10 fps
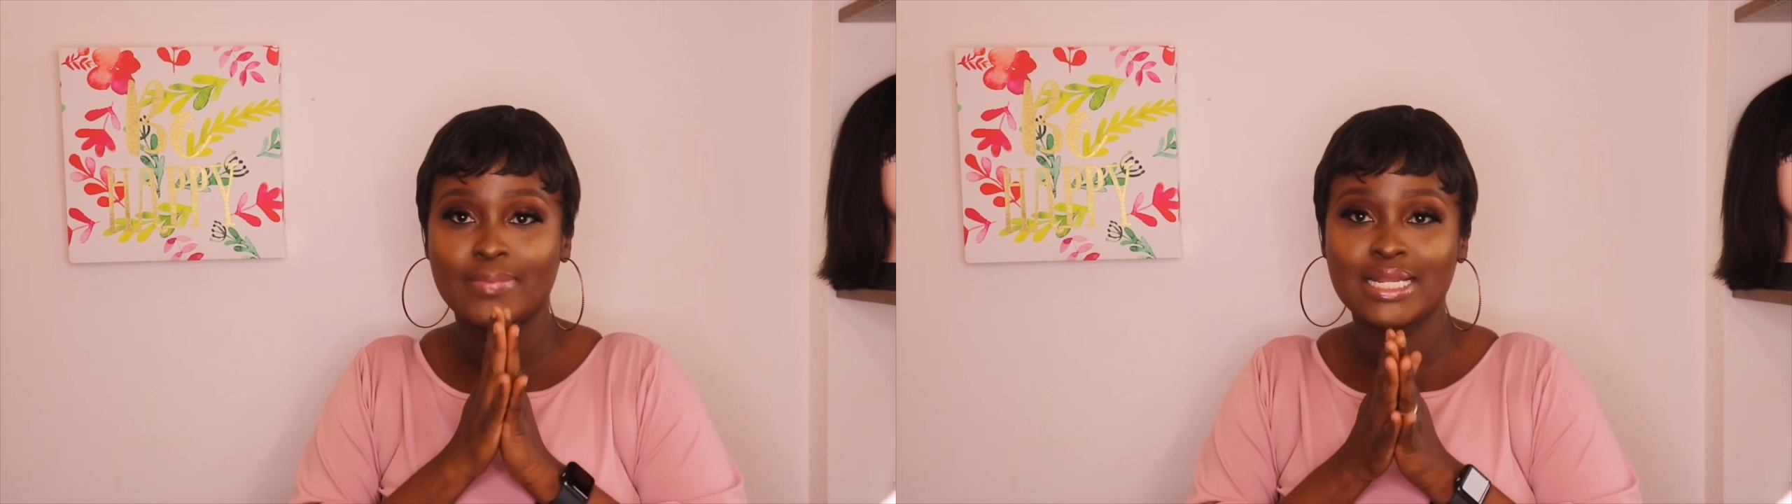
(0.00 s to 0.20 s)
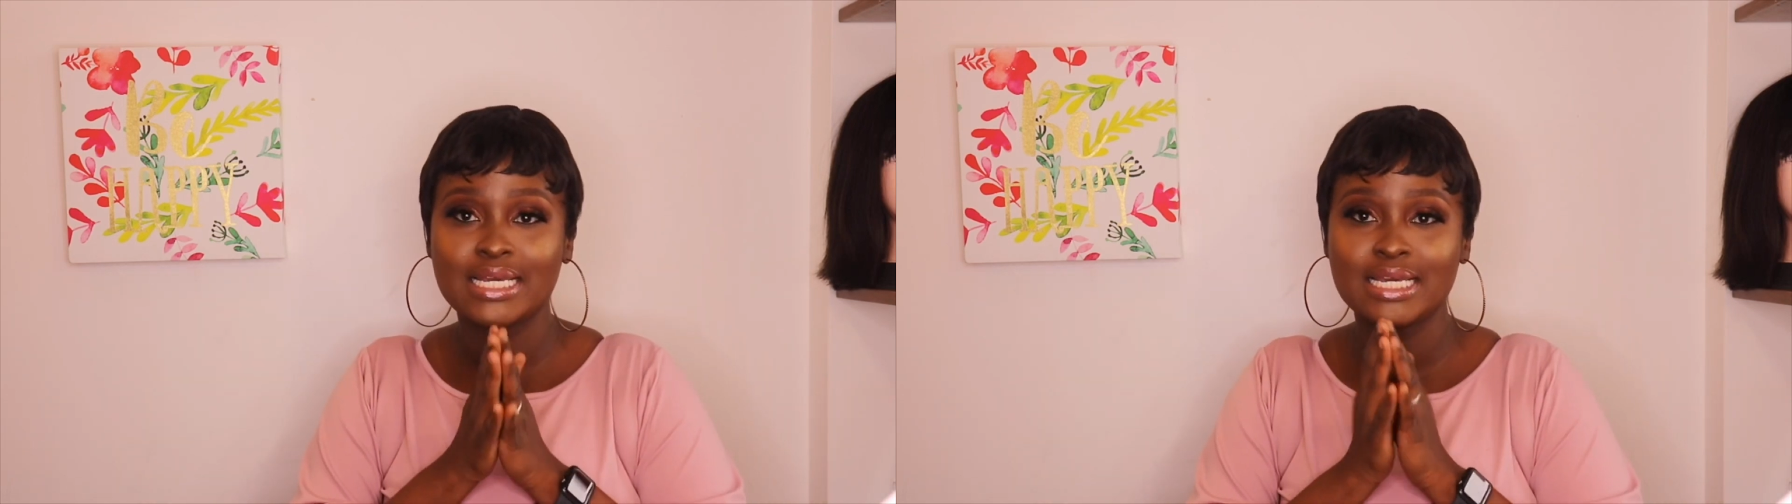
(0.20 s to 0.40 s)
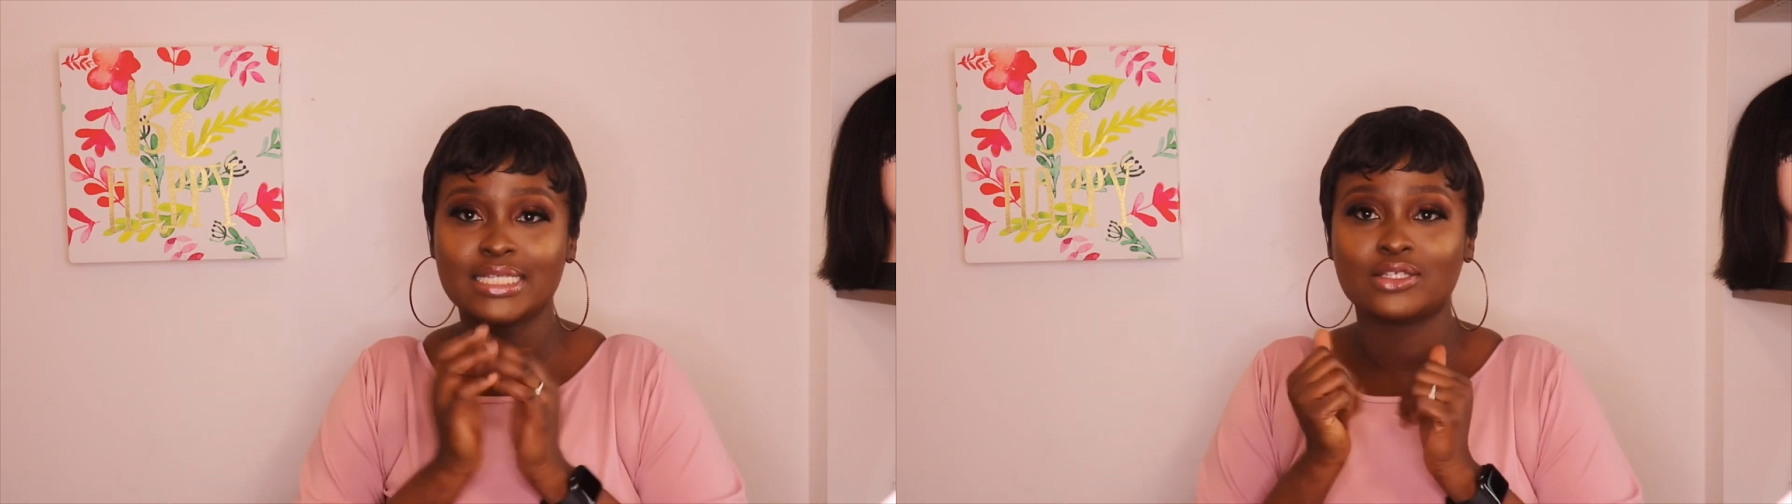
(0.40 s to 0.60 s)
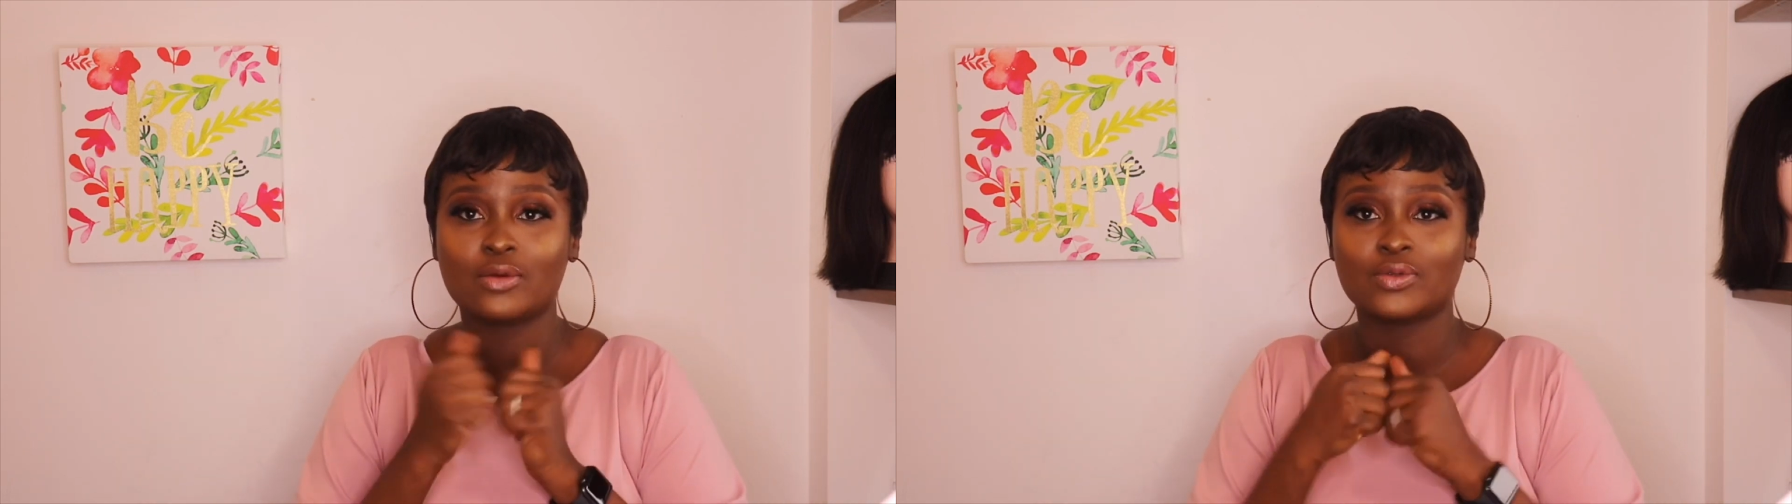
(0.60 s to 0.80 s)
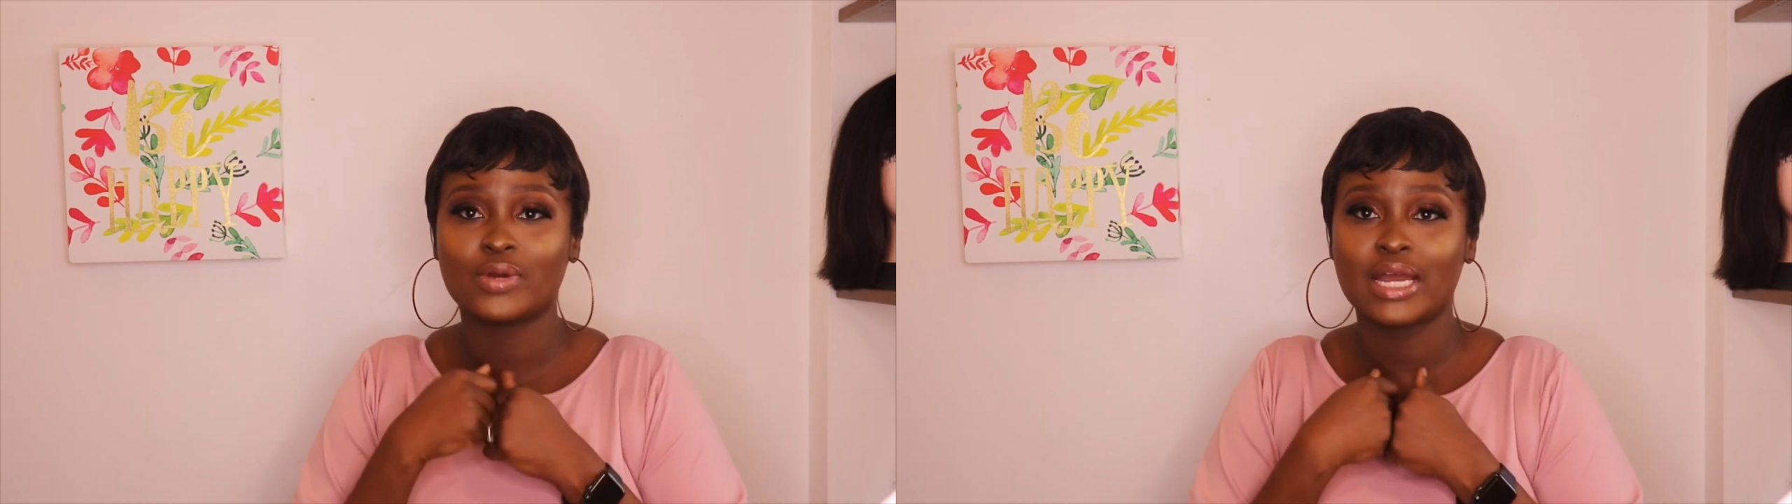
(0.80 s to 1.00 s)
please
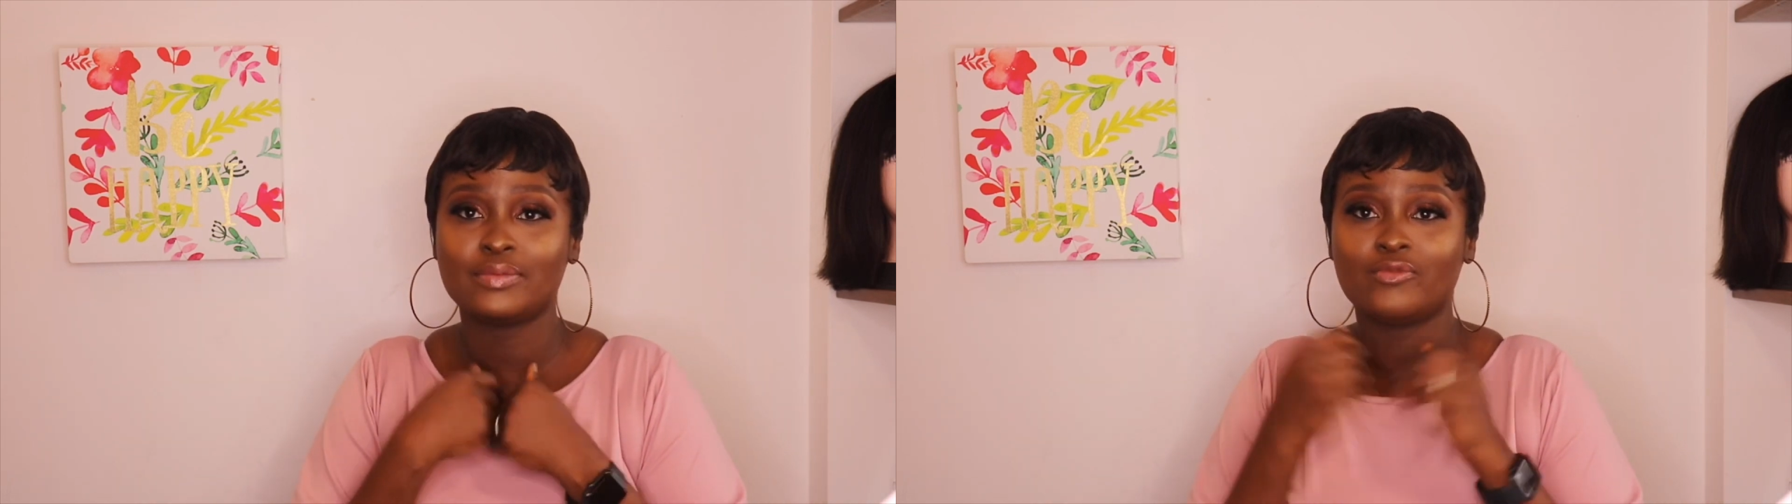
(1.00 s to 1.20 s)
subscribe